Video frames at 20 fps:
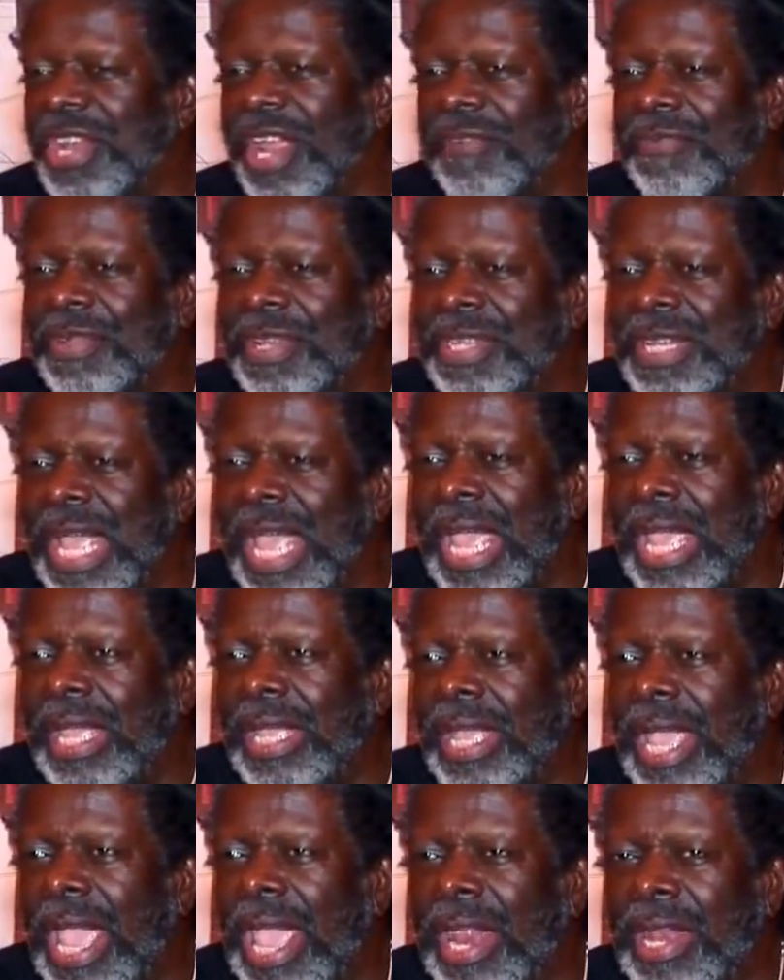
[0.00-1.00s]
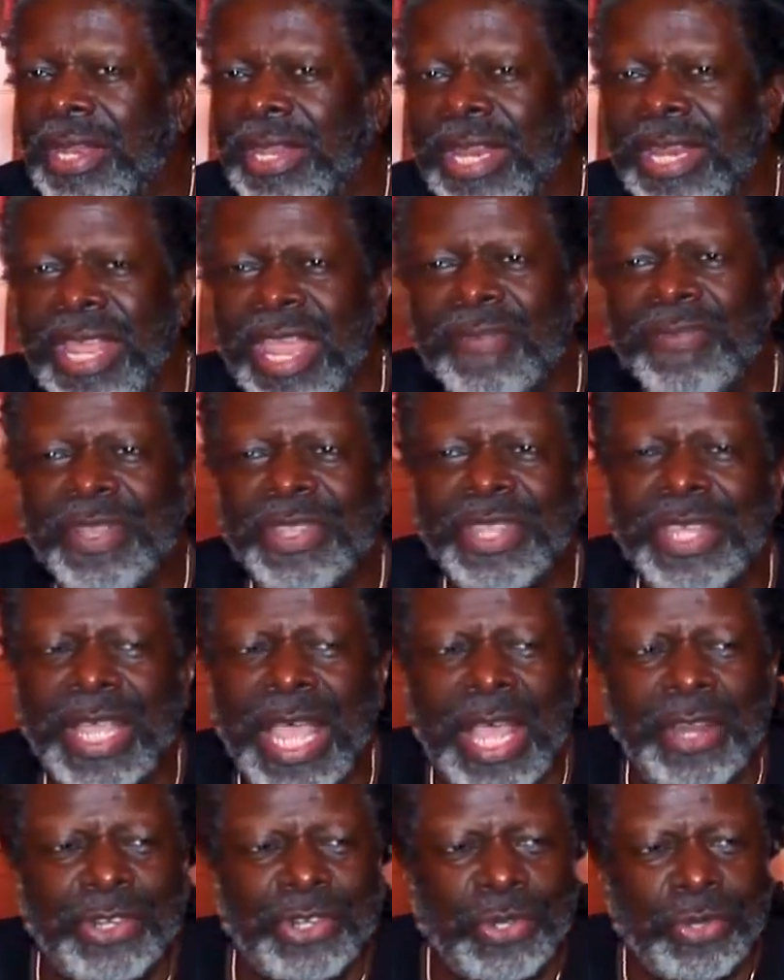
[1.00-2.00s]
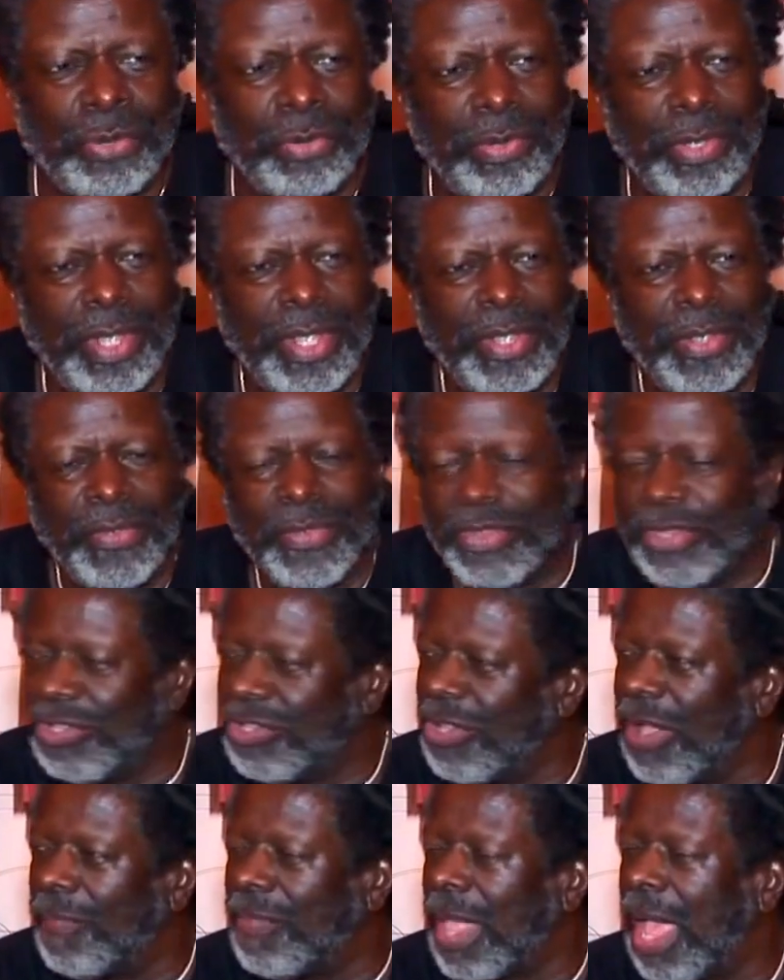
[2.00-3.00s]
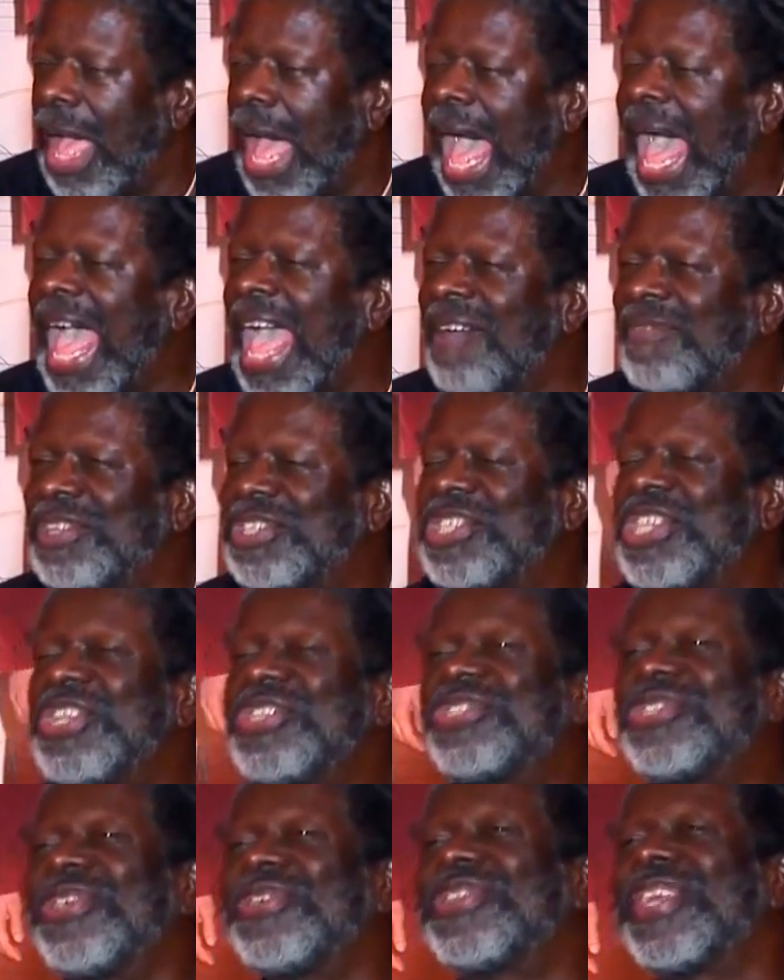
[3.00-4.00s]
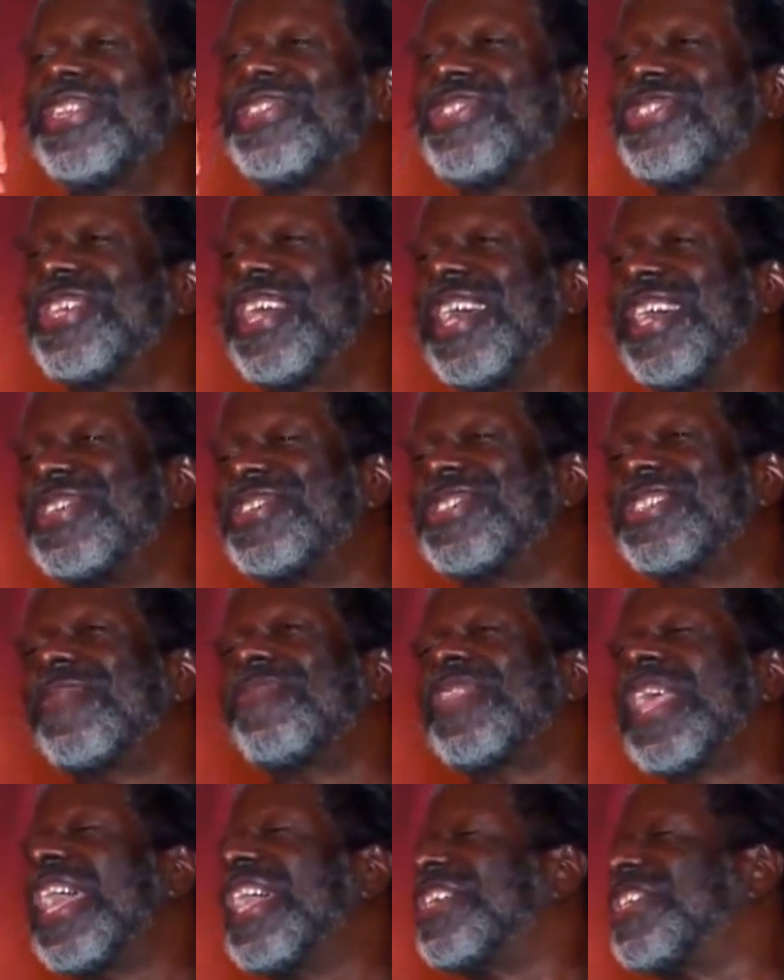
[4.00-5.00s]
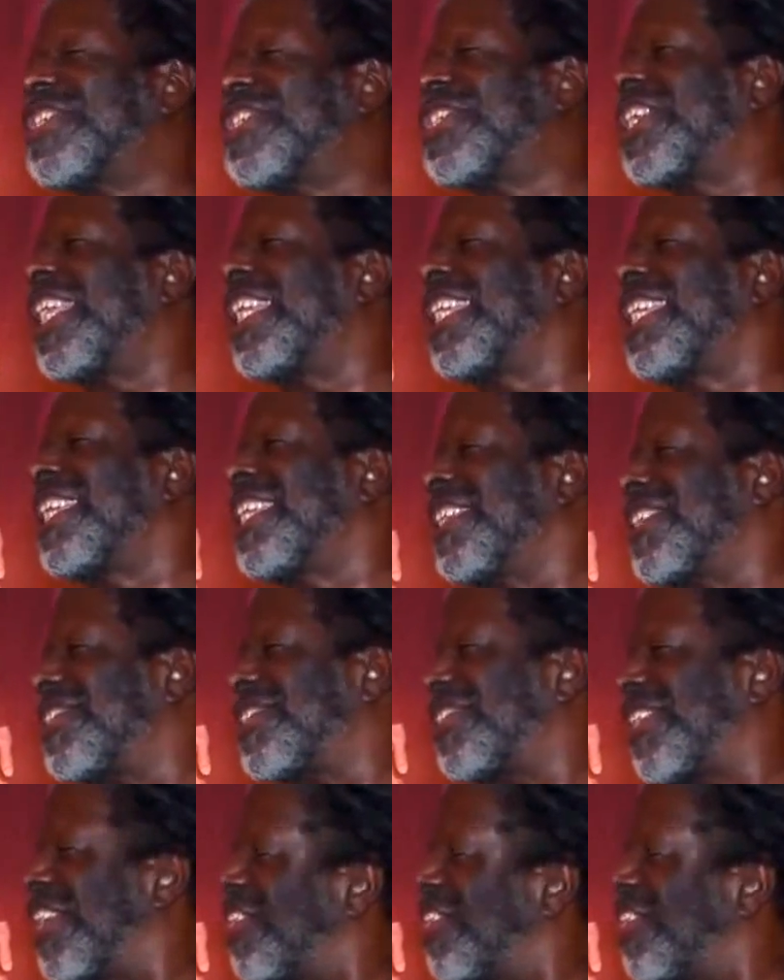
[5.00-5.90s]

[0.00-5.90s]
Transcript: and every day and in everything I do. I have a T-shirt that says, silliness